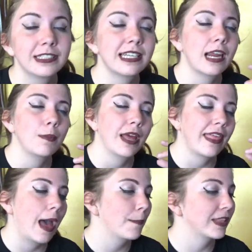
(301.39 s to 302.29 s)
stand by
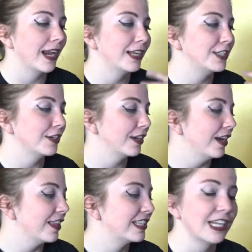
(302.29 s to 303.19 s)
that. But then I took
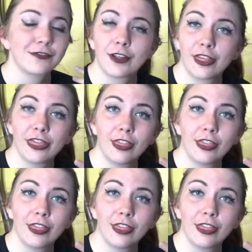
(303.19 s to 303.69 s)
the test for the,